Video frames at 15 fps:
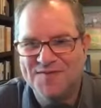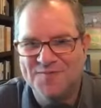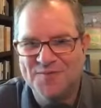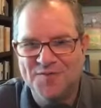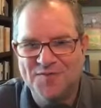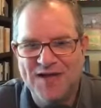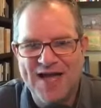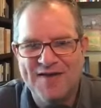
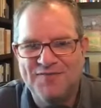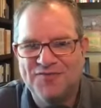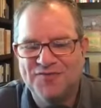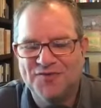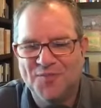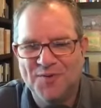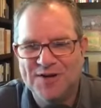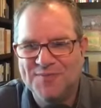movie. I have
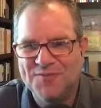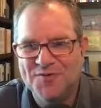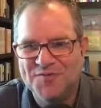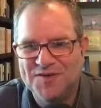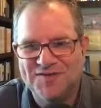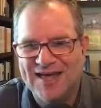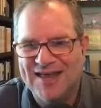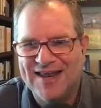so many
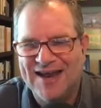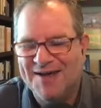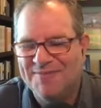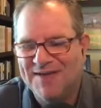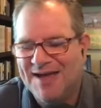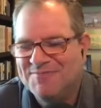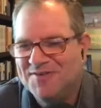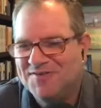movies I, and I'm,
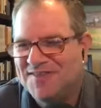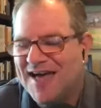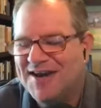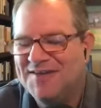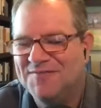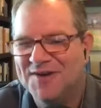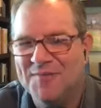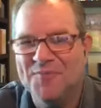I'm just not
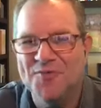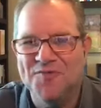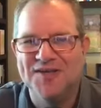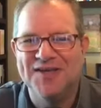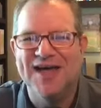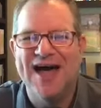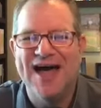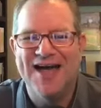even a movie
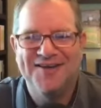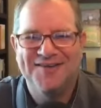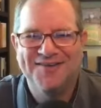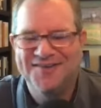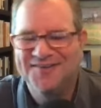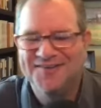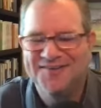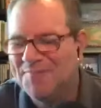guy.
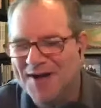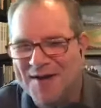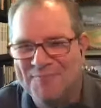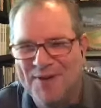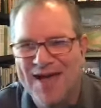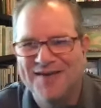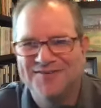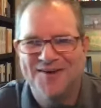I'm, I'm
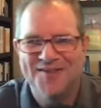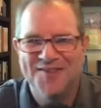passing on the